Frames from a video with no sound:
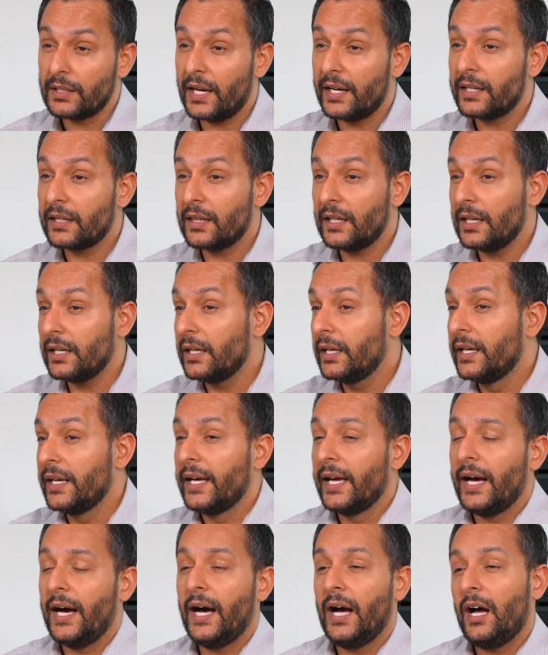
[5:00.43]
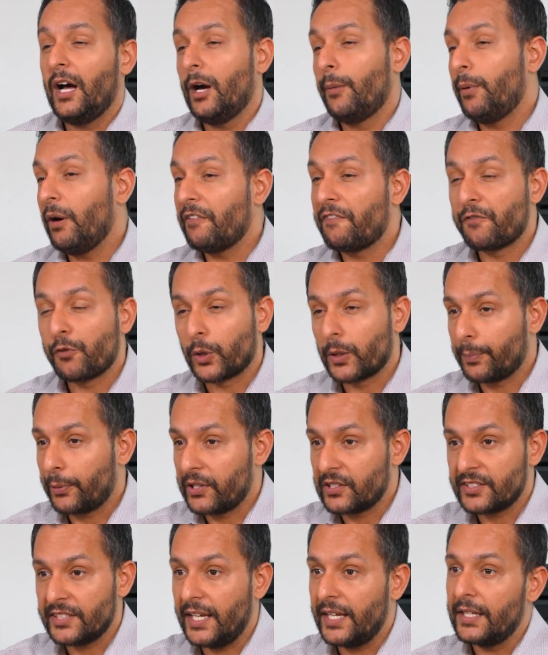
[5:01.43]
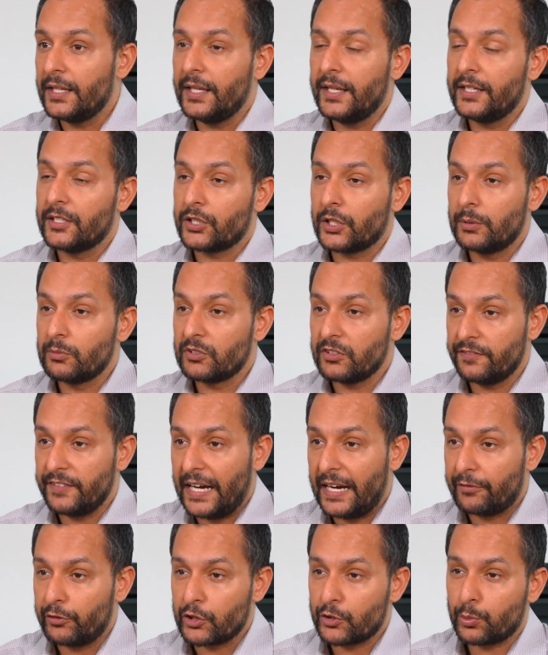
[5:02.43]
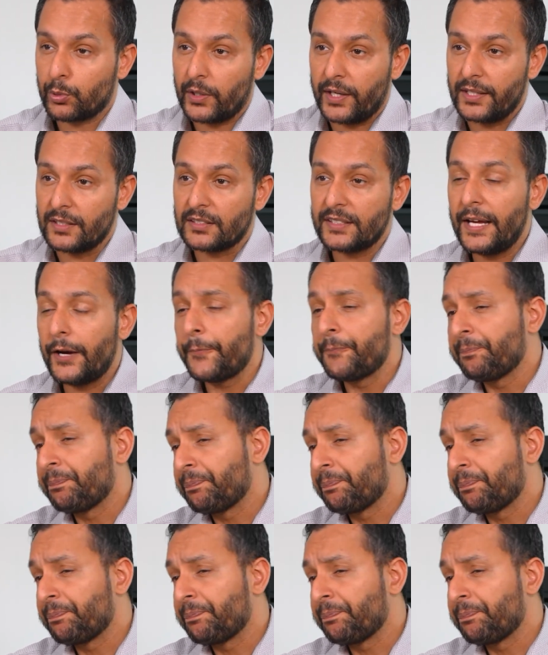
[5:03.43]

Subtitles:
kind of thing, about 4% in terms of average price. Now,